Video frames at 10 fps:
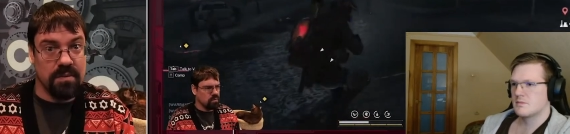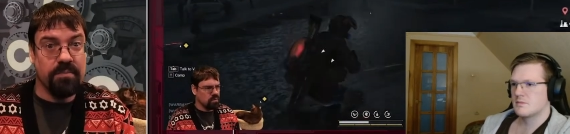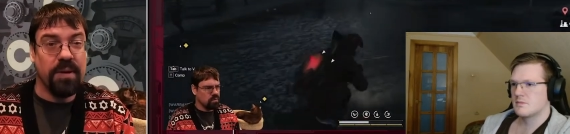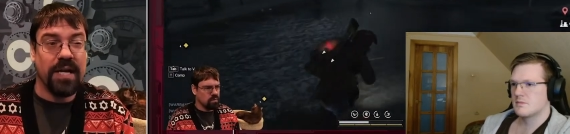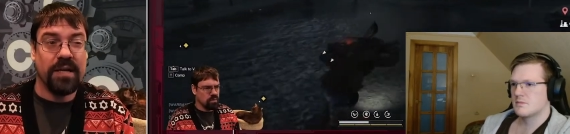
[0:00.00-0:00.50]

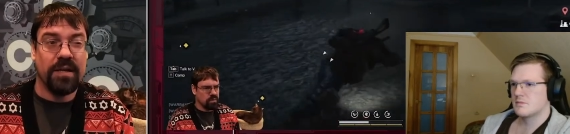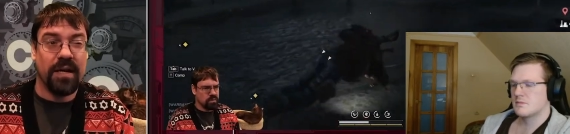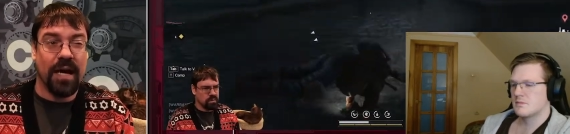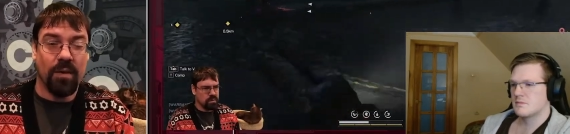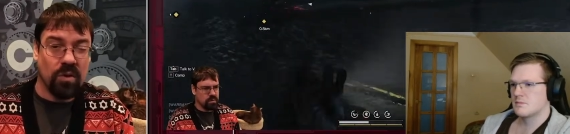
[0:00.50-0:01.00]
Speaker 1: But
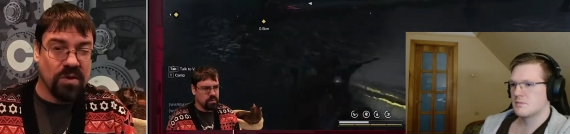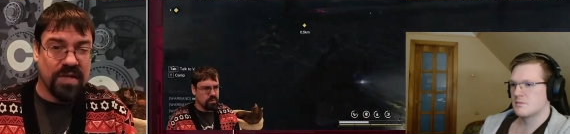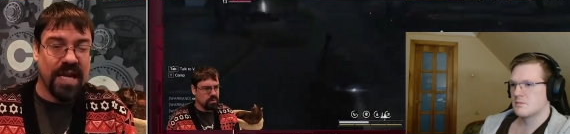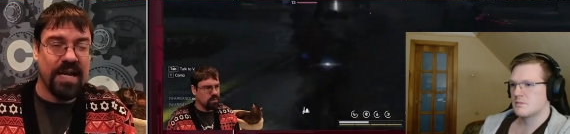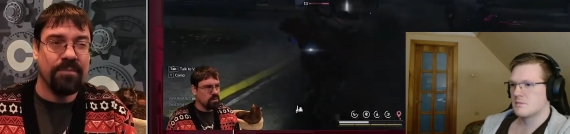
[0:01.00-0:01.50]
I will
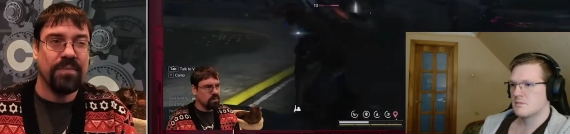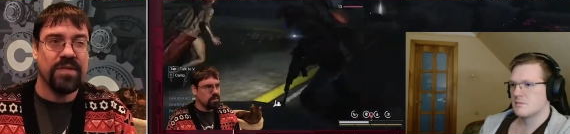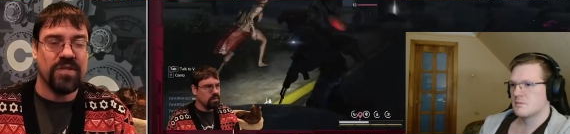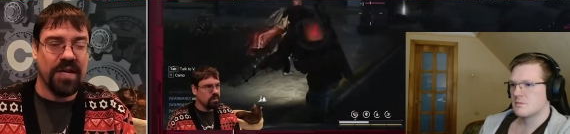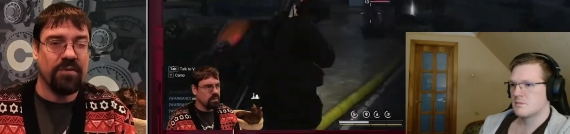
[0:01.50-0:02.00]
say this
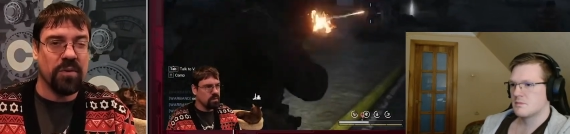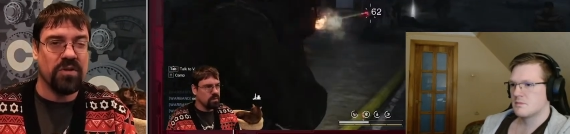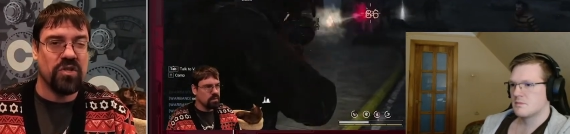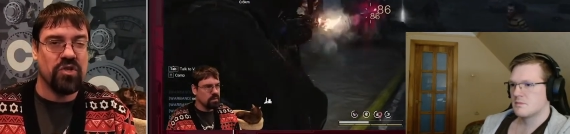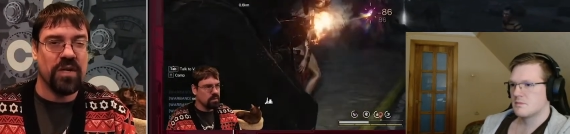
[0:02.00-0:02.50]
is definitely one of those
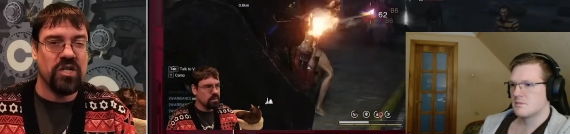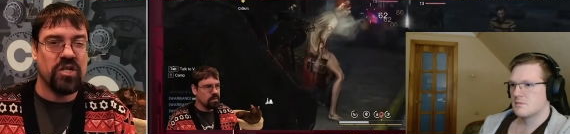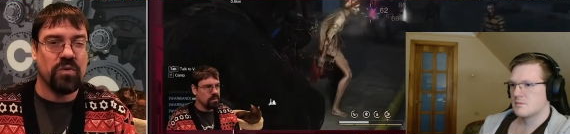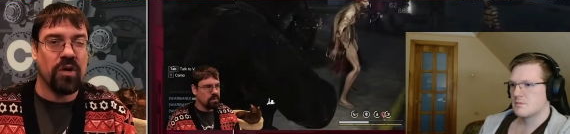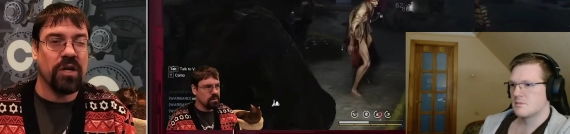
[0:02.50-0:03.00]
situations
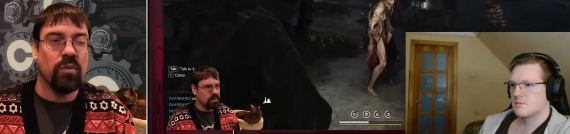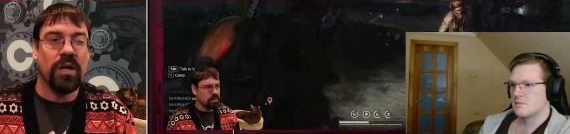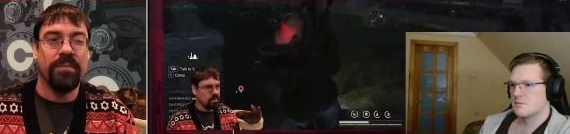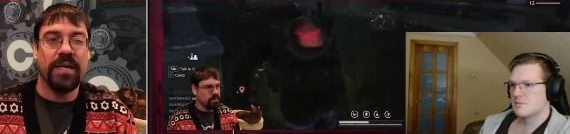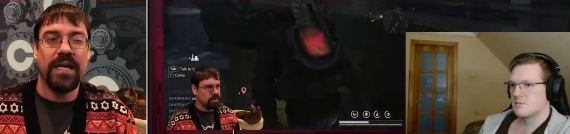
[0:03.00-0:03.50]
where you're going to want to
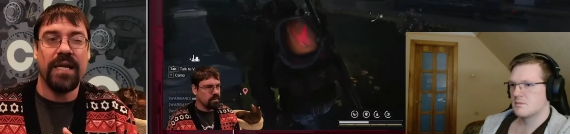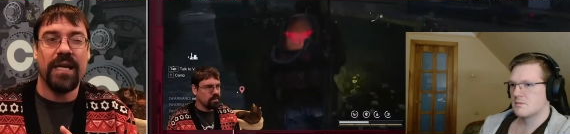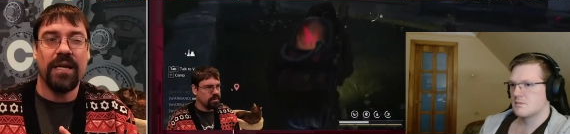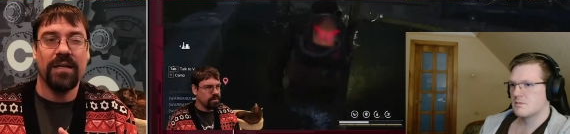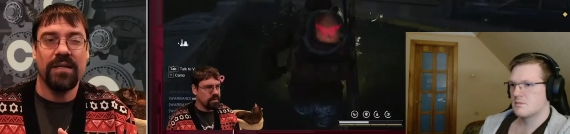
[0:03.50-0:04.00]

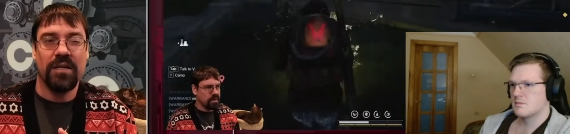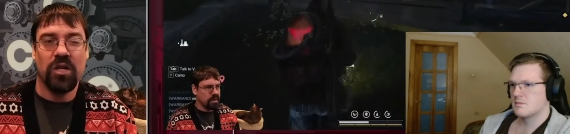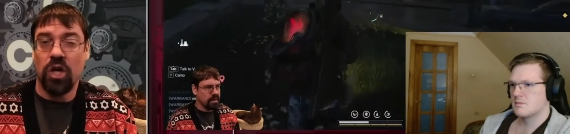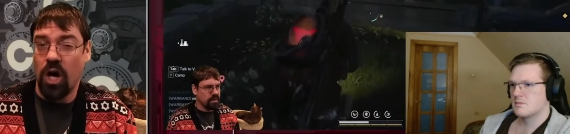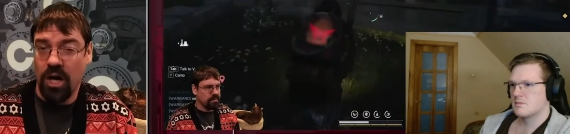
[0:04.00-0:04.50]
be
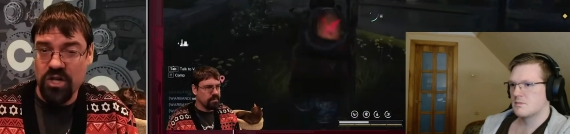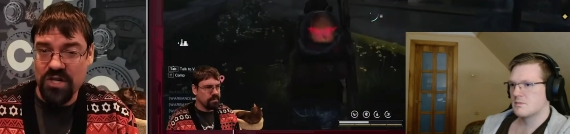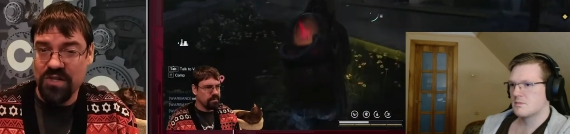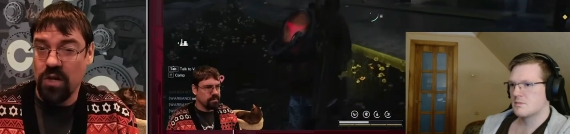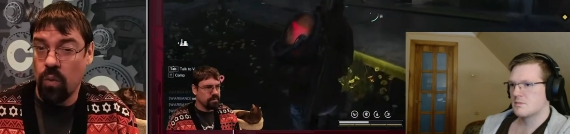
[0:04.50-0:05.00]

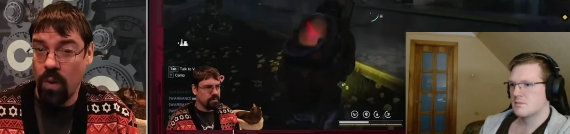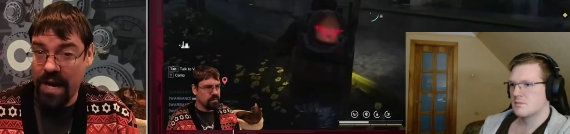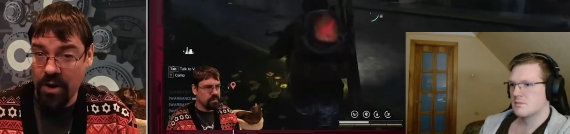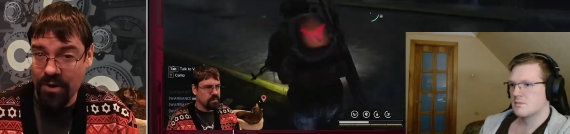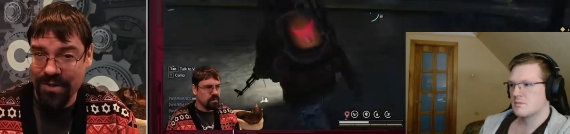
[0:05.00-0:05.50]
cautious and
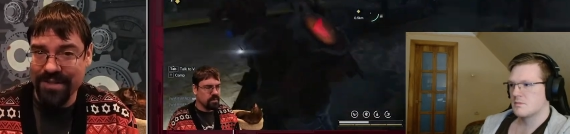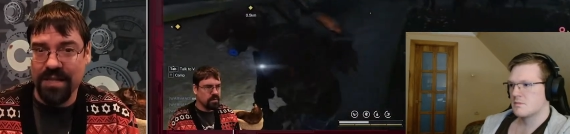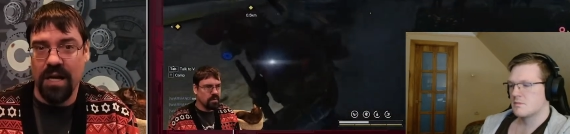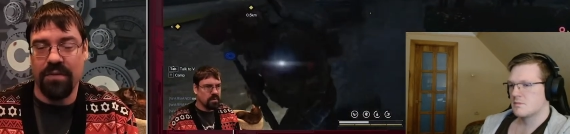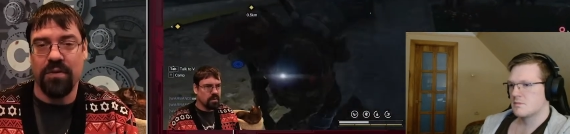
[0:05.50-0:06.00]
aware
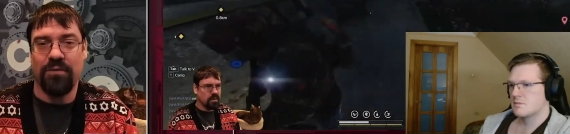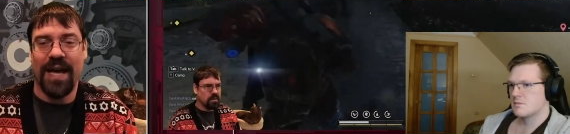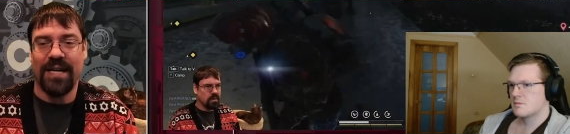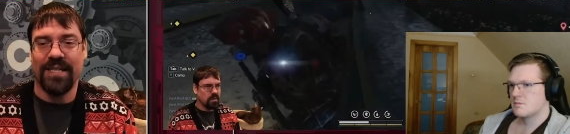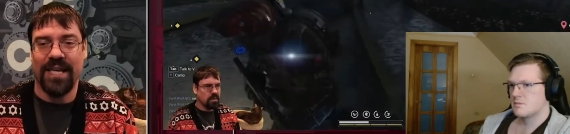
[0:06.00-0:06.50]
of the
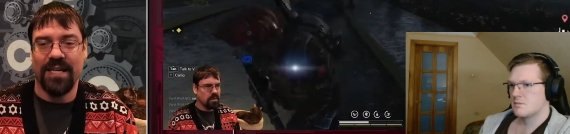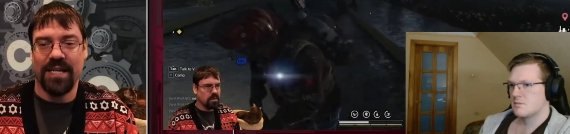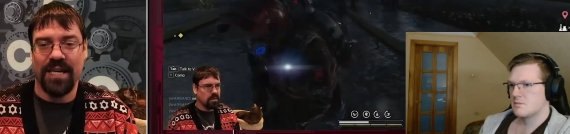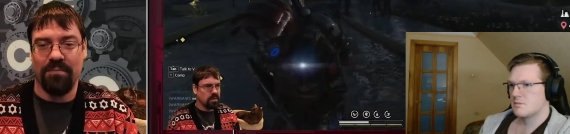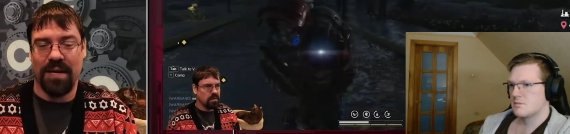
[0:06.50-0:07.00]
fact that
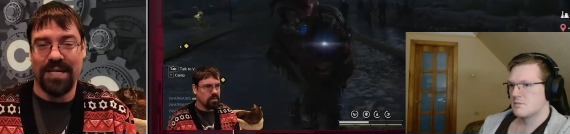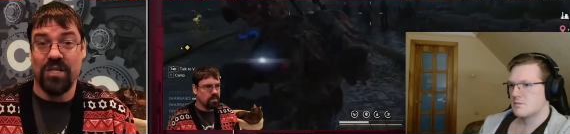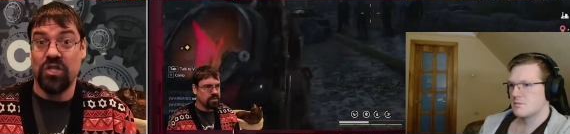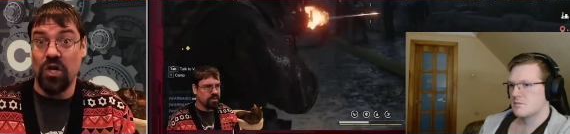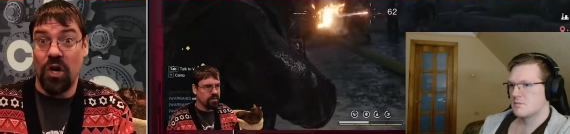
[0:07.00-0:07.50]
it might
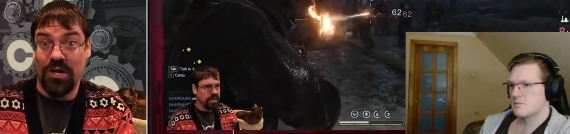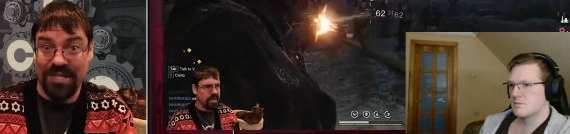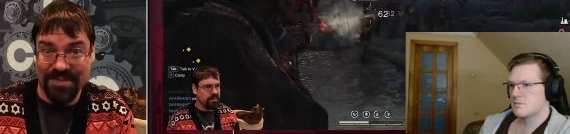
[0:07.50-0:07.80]
start